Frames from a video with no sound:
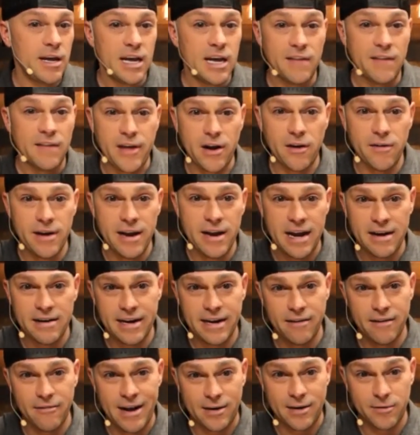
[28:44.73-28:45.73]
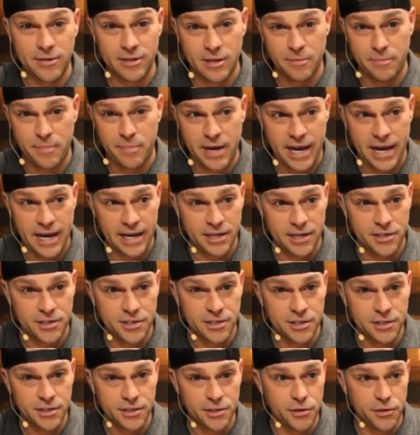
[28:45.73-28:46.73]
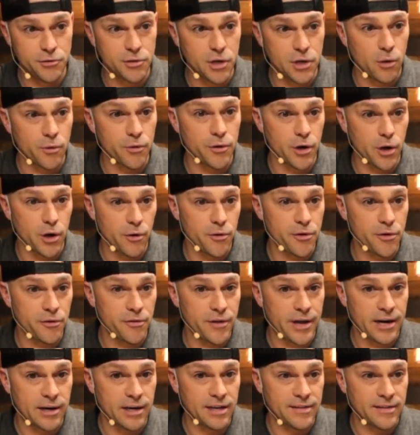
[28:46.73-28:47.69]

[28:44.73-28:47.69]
If they don't inter- interact with the page, you don't know they're there.